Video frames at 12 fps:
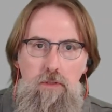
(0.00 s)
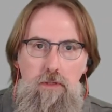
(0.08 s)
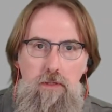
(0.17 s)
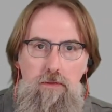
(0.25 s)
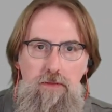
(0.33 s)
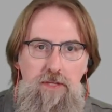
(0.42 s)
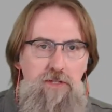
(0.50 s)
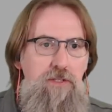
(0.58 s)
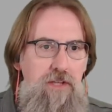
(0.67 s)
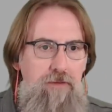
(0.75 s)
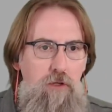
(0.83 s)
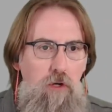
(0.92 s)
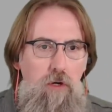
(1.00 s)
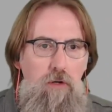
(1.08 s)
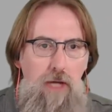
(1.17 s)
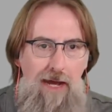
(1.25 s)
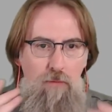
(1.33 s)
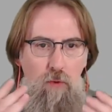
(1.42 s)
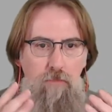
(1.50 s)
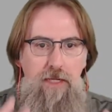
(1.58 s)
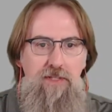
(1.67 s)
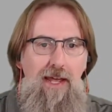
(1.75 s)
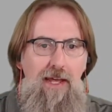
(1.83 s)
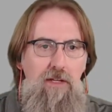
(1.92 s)
this is difficult. I will be
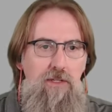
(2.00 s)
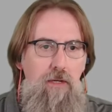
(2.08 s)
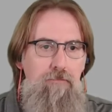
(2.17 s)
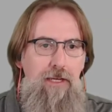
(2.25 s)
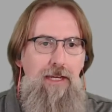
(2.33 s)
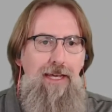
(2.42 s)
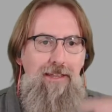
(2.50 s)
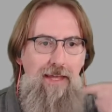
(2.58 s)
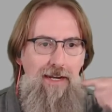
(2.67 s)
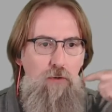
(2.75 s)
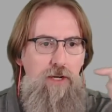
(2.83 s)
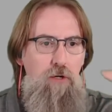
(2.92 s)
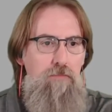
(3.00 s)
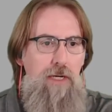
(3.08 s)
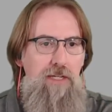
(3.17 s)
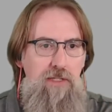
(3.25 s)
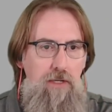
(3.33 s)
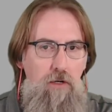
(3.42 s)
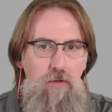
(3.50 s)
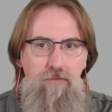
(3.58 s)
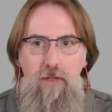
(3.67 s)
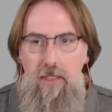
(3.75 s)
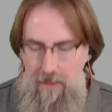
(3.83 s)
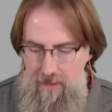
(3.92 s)
saying something and then I'll hear myself
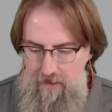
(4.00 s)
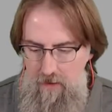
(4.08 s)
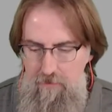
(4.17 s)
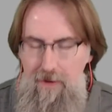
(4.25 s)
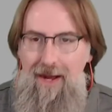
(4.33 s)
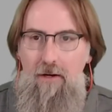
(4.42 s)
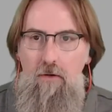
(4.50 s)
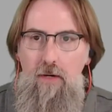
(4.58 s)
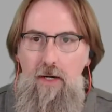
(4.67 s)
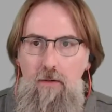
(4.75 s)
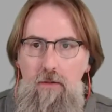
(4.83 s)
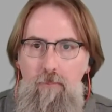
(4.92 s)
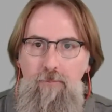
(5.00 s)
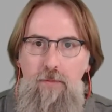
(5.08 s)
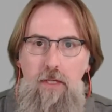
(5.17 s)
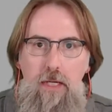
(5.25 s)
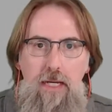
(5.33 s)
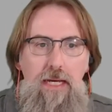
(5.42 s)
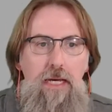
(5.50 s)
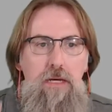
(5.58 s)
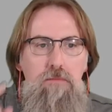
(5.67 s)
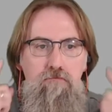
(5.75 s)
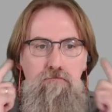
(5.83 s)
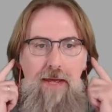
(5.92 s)
in the background.
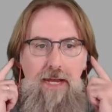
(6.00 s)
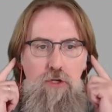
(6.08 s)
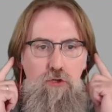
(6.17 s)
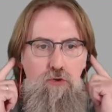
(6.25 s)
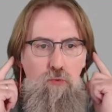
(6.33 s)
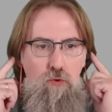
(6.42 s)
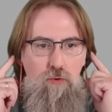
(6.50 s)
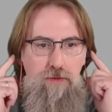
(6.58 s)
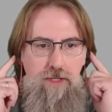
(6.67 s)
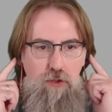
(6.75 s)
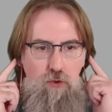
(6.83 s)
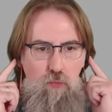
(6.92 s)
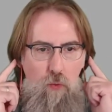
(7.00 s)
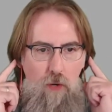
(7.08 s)
Make sure that you wear